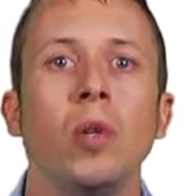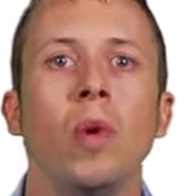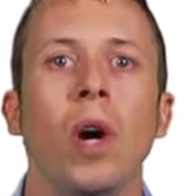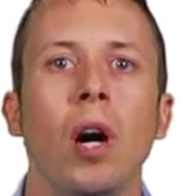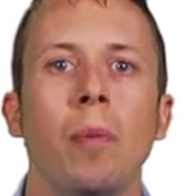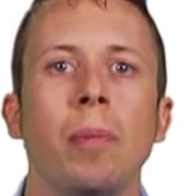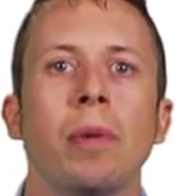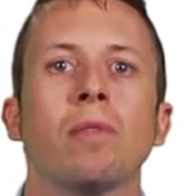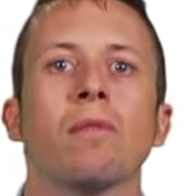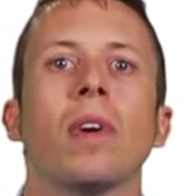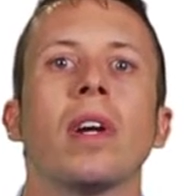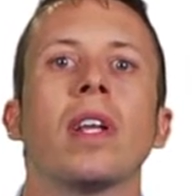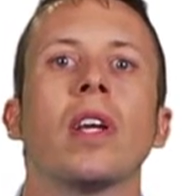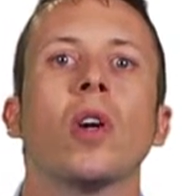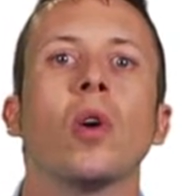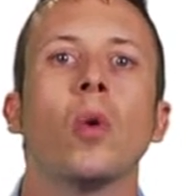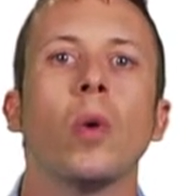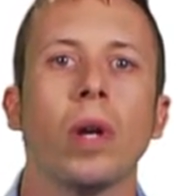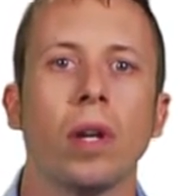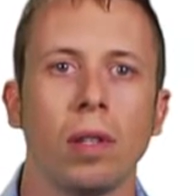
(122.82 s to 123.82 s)
you up and running
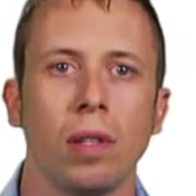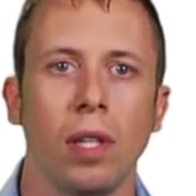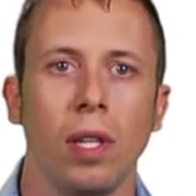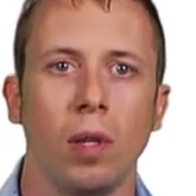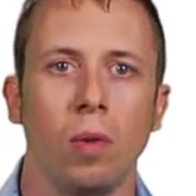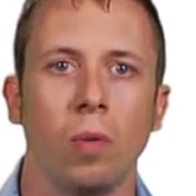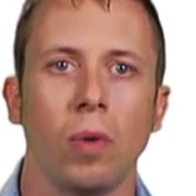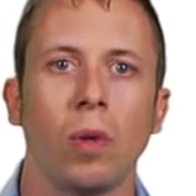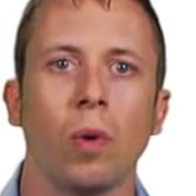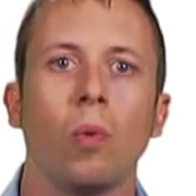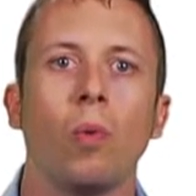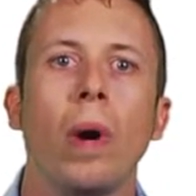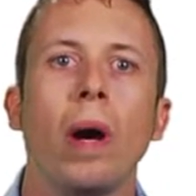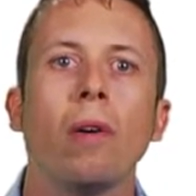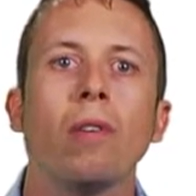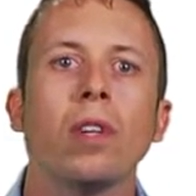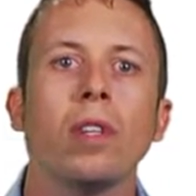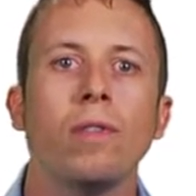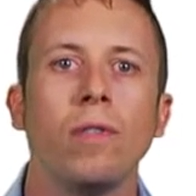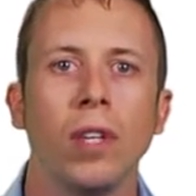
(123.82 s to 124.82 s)
quickly with a
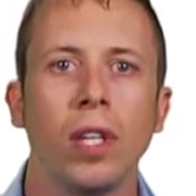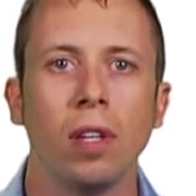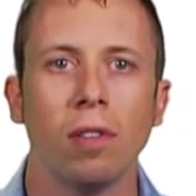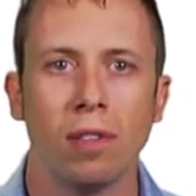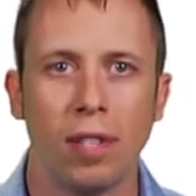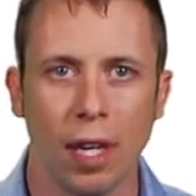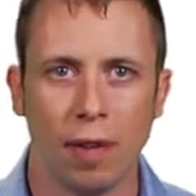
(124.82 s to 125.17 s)
well-configured